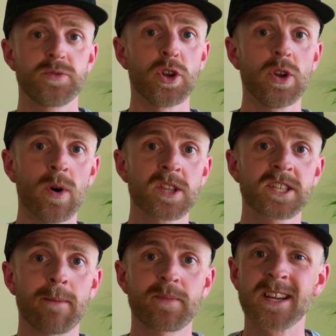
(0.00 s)
you want
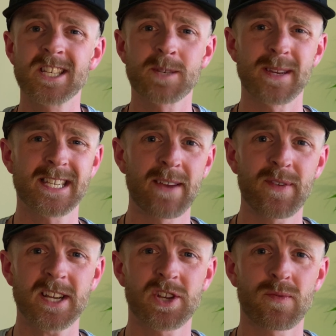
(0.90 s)
something
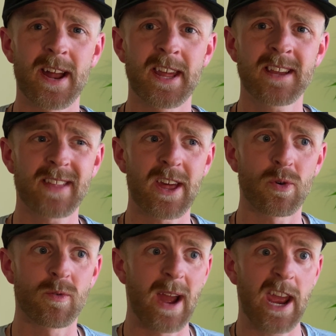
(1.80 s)
specific to running
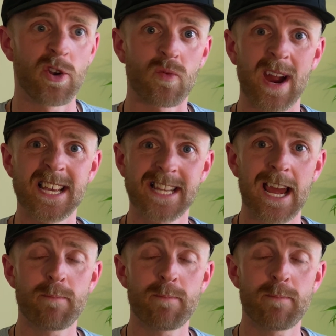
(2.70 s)
that'll handle race day